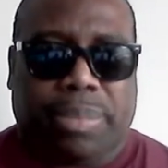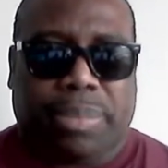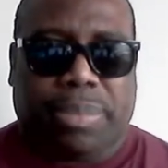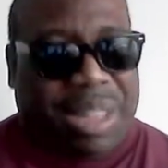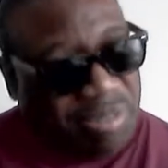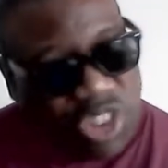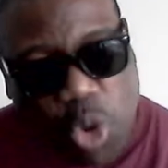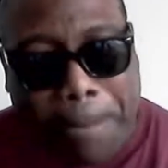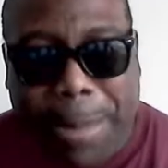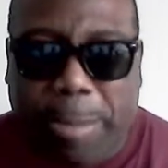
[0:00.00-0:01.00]
my
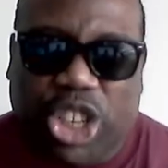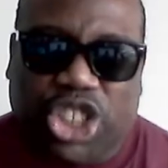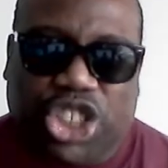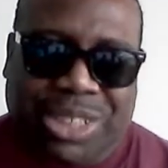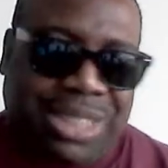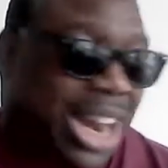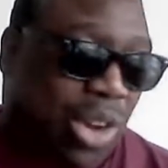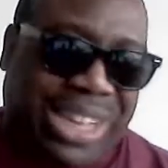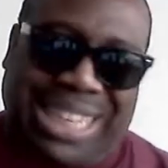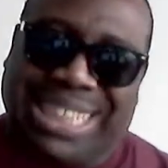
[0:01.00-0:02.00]
group members as
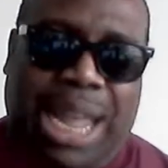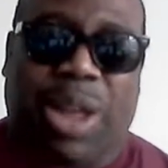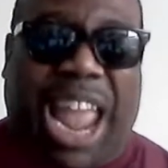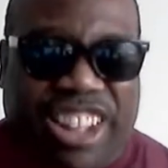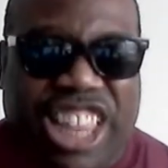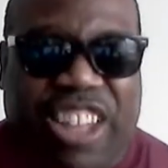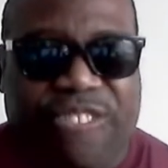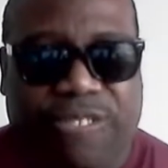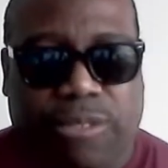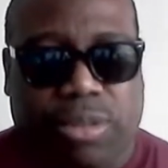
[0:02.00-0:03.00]
long as they're
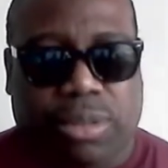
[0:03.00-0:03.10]
active